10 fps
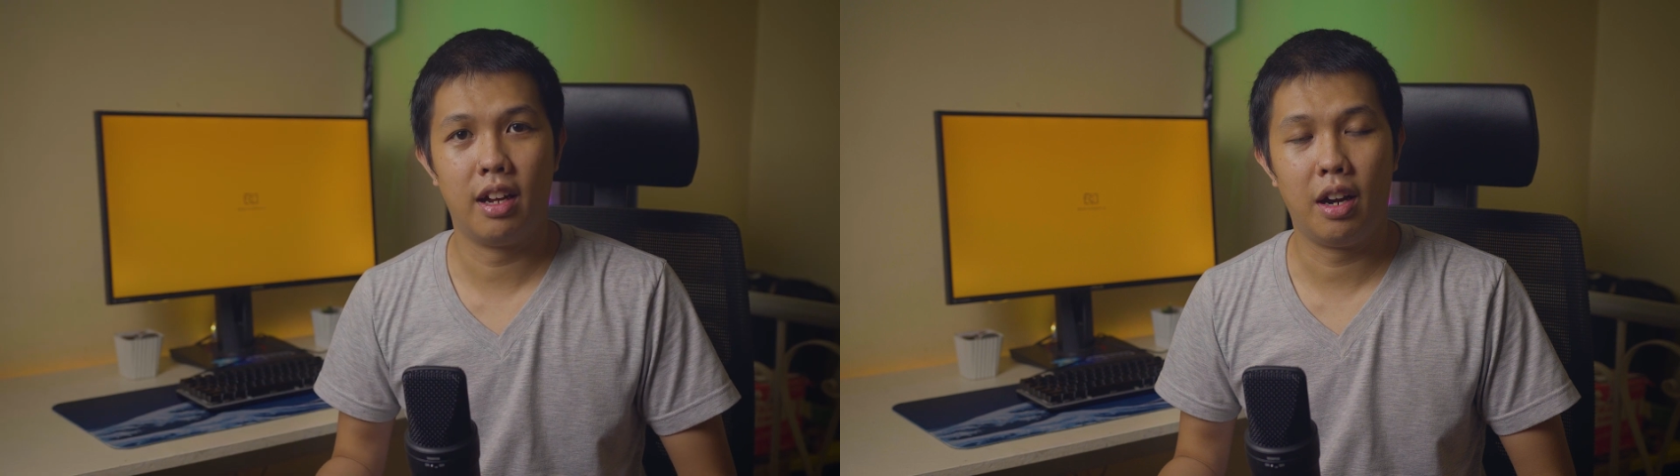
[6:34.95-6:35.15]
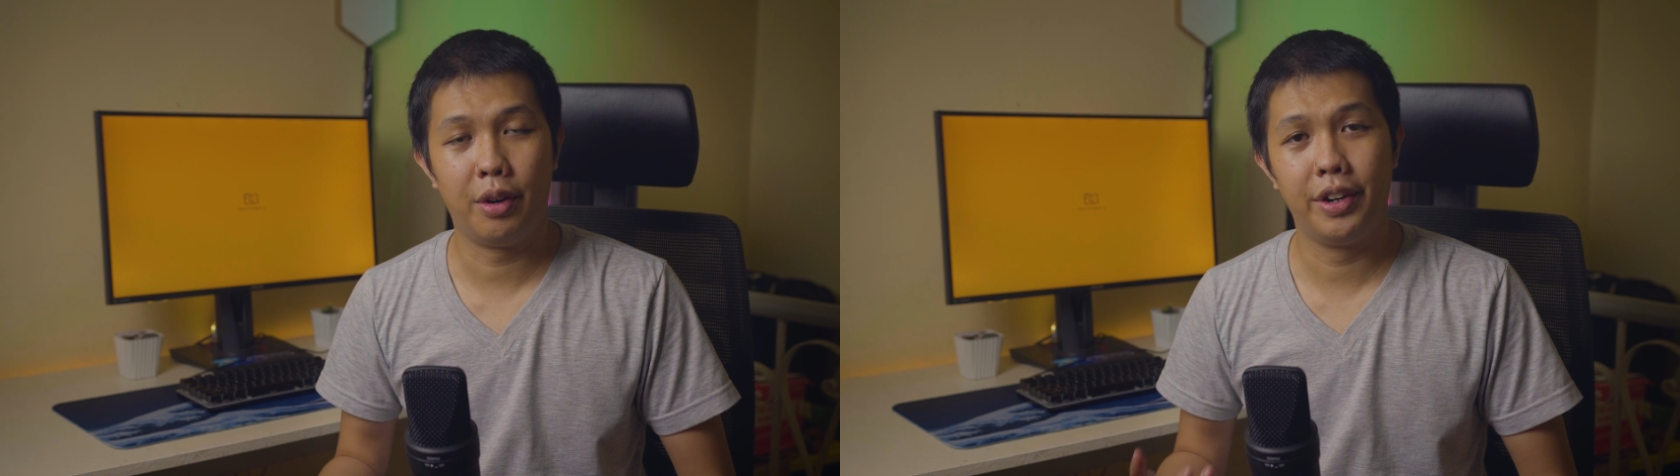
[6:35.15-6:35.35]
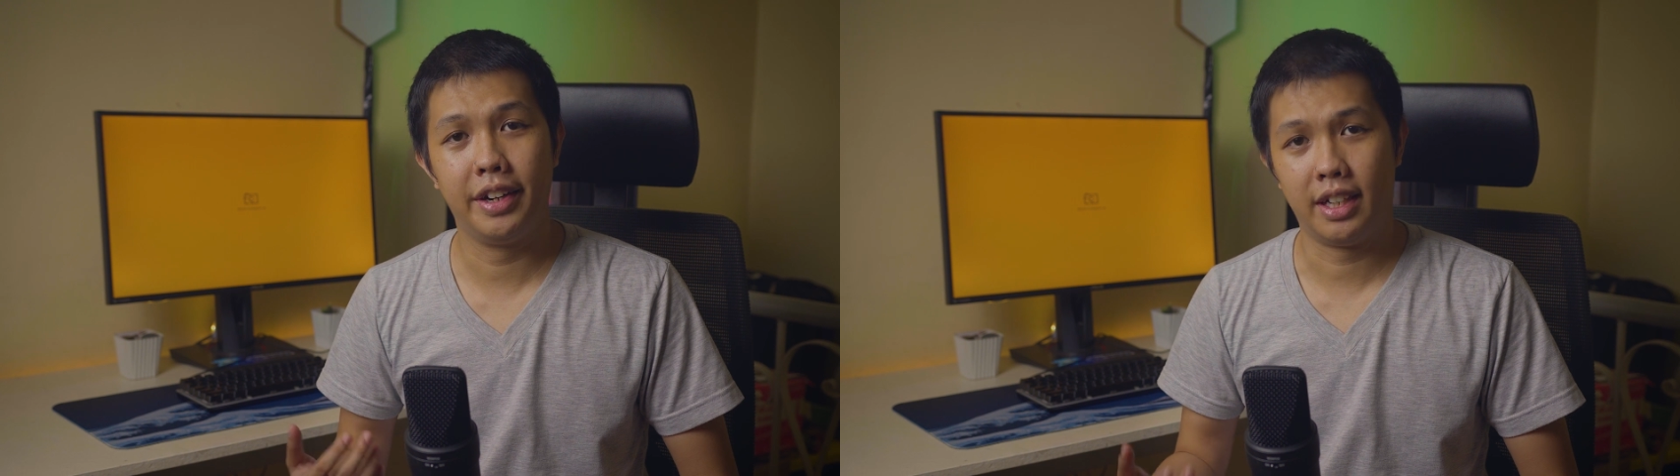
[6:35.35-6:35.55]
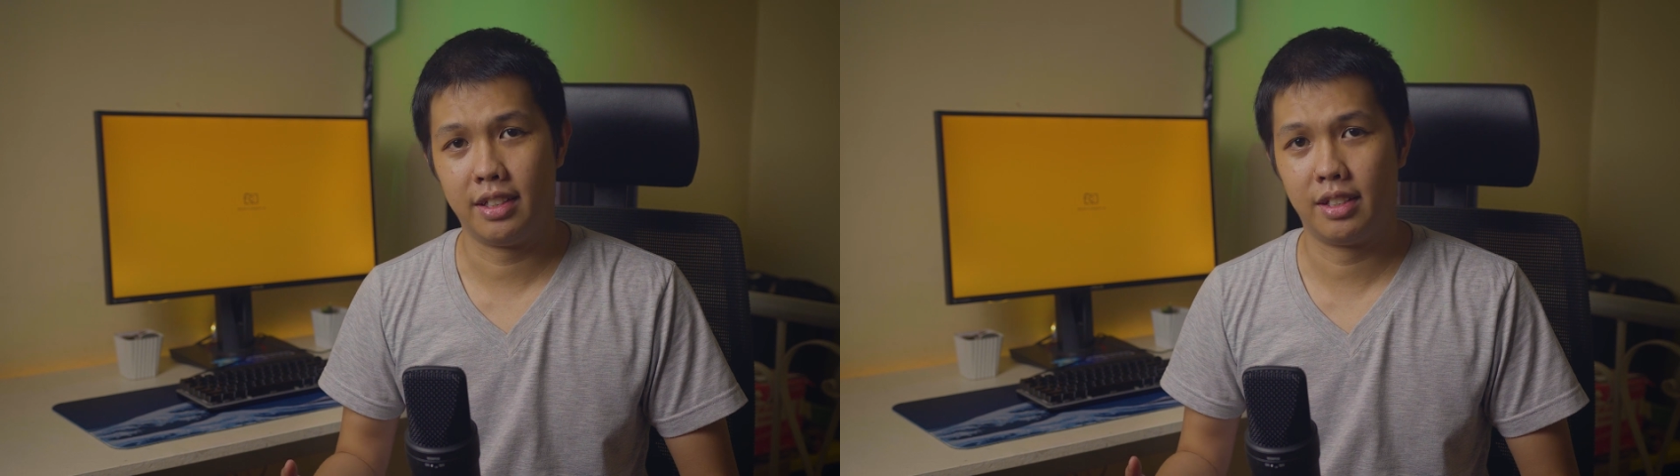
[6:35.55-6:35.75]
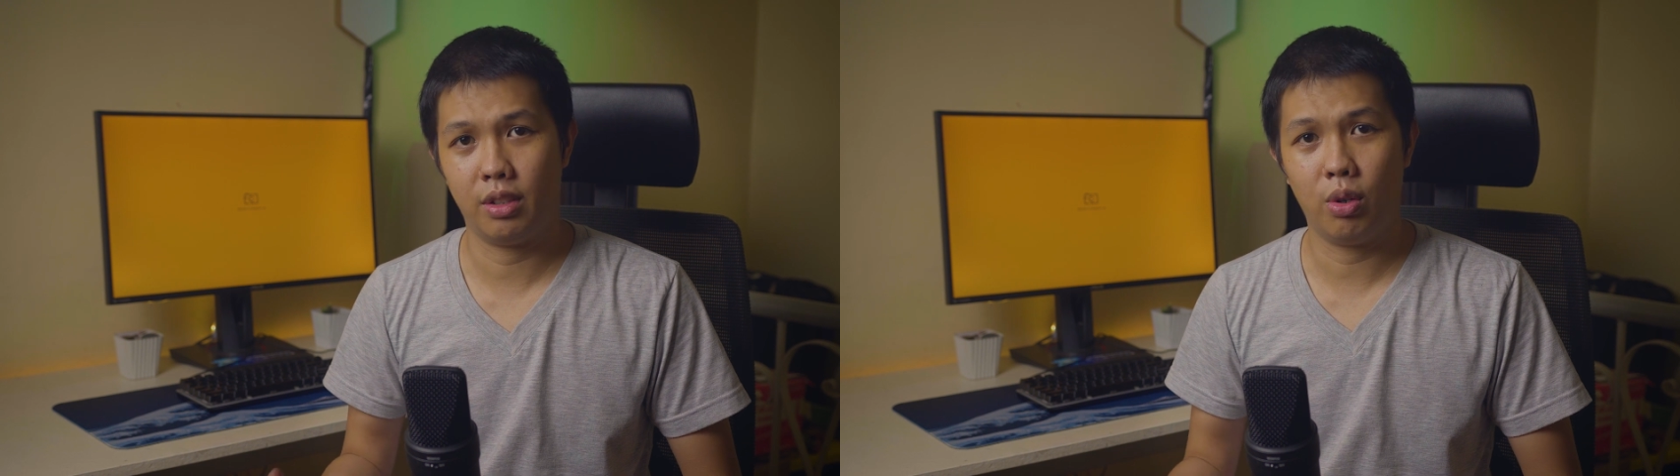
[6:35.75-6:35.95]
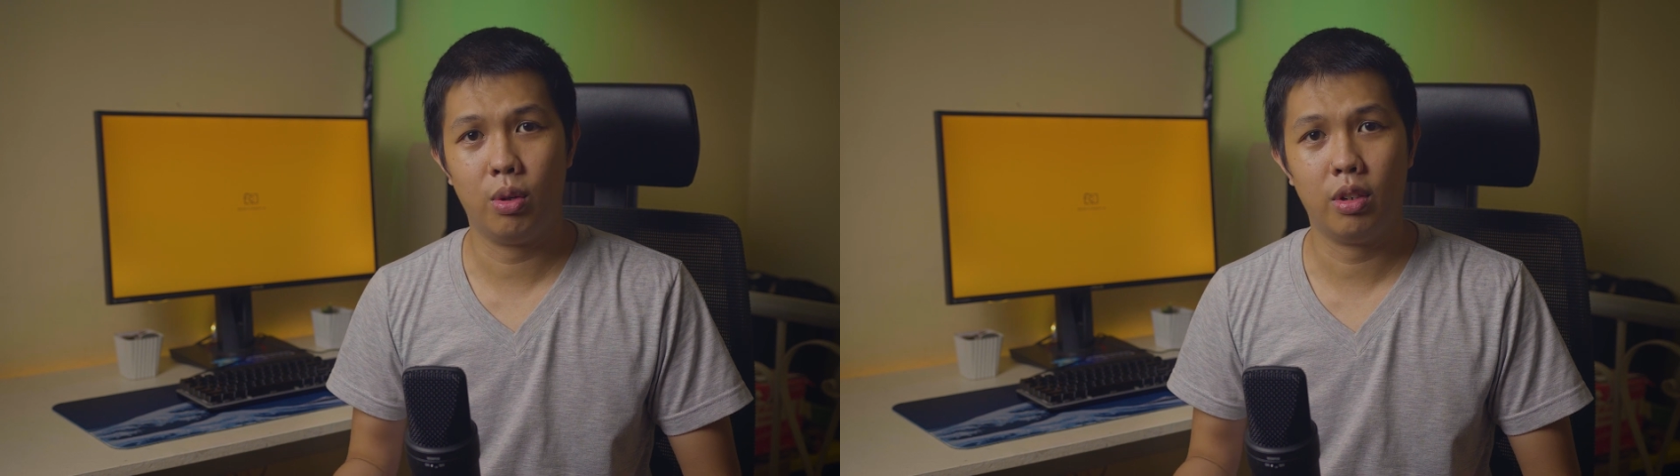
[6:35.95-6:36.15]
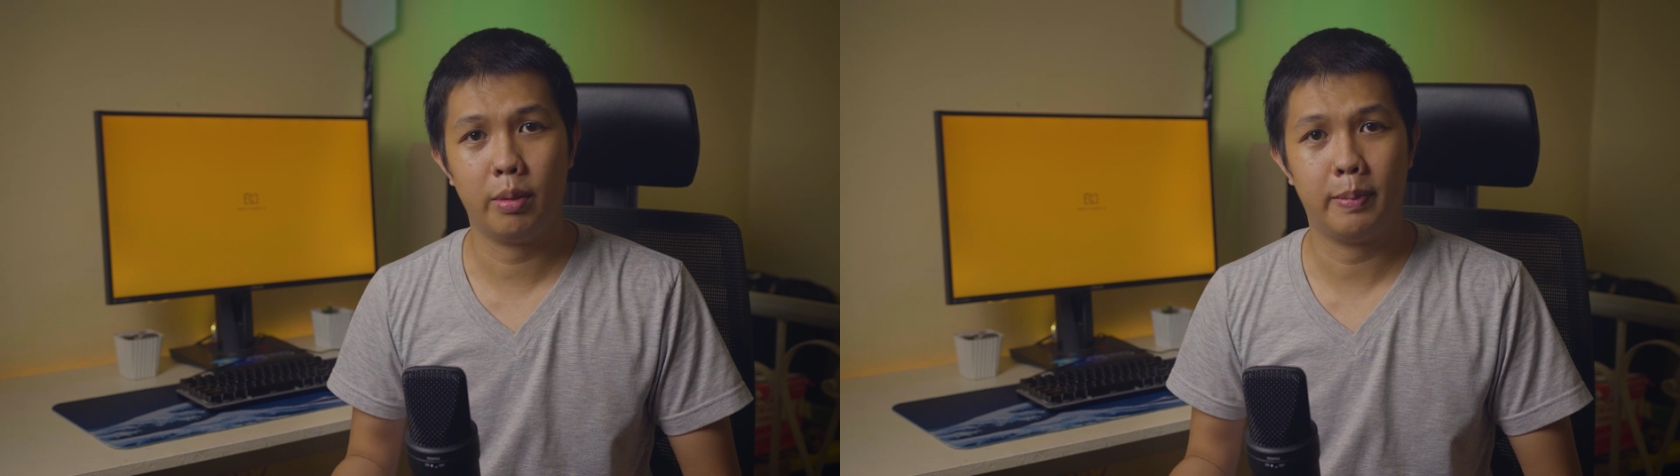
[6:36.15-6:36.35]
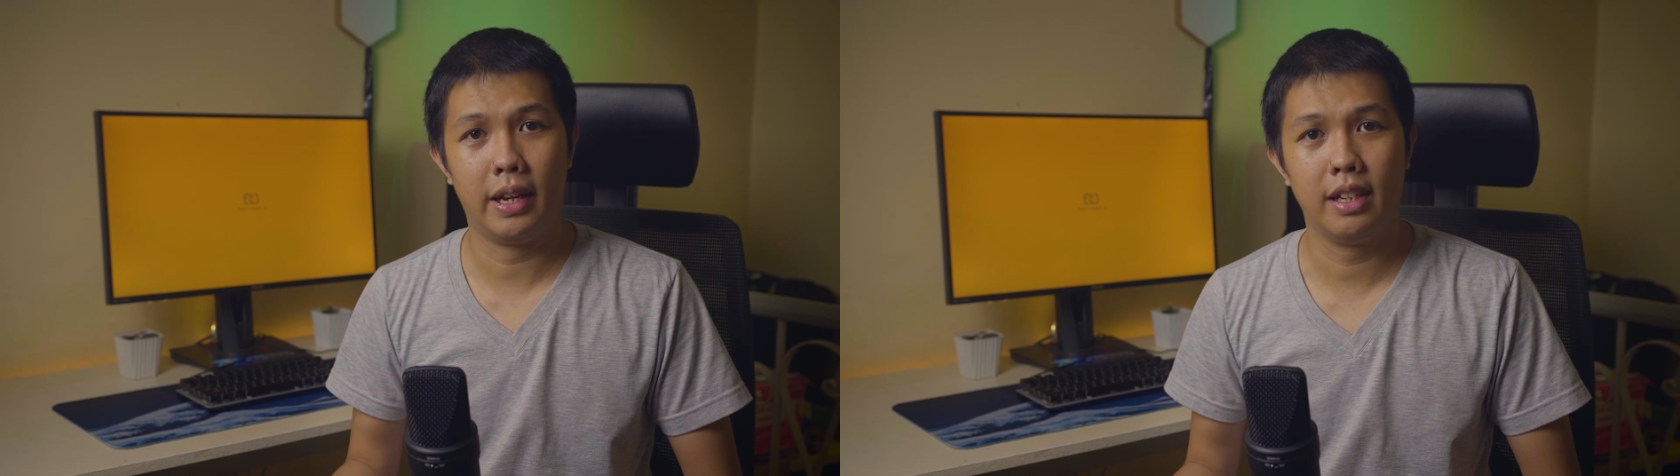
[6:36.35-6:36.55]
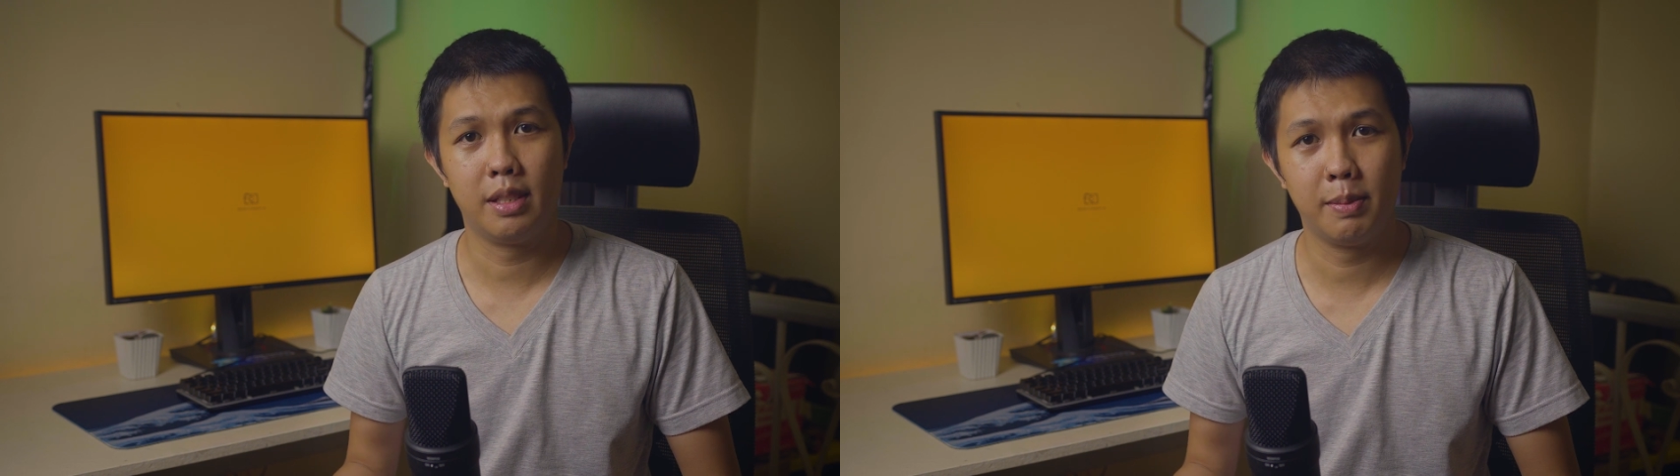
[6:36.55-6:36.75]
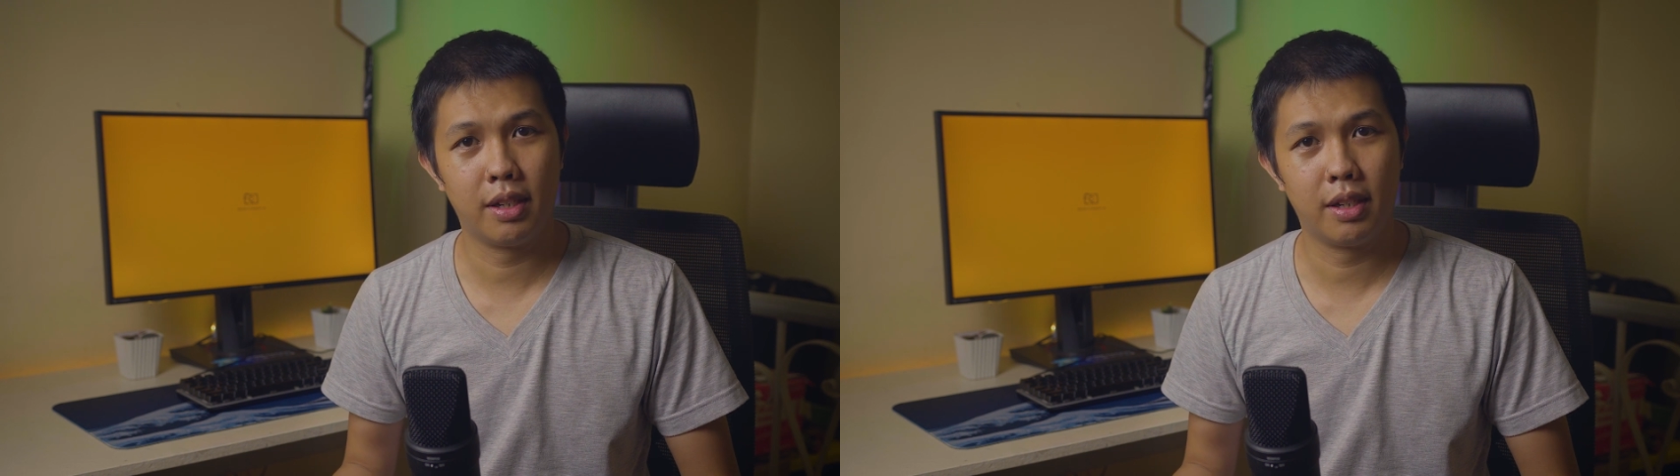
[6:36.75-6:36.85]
our next goal or plans,